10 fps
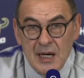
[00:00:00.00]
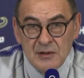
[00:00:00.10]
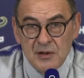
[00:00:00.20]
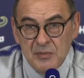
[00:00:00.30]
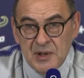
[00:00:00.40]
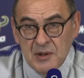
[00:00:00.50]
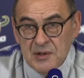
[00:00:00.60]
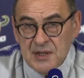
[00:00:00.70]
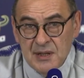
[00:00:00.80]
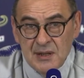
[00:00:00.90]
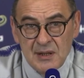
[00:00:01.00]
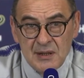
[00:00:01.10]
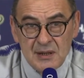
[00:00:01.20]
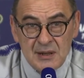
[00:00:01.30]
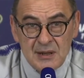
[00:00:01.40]
I don't know, because
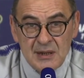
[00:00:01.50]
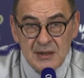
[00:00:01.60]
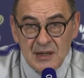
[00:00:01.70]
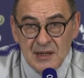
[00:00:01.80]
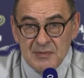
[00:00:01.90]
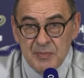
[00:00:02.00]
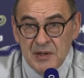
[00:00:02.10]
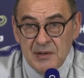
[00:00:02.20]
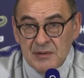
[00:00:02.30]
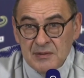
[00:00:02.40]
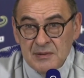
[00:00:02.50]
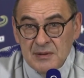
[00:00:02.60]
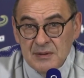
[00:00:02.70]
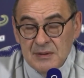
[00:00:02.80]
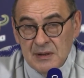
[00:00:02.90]
in the last period
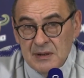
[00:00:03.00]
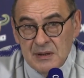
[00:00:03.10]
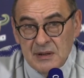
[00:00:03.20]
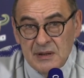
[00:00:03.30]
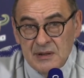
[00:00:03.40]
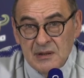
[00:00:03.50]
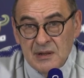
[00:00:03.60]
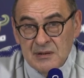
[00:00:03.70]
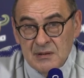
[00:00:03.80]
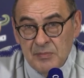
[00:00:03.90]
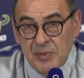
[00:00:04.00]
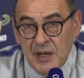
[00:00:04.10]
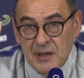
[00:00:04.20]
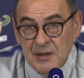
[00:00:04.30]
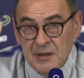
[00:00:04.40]
he didn't
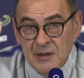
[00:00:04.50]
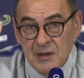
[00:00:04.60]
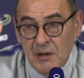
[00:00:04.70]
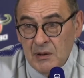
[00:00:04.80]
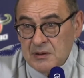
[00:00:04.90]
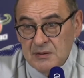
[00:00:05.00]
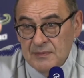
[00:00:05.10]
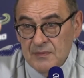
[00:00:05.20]
play a lot.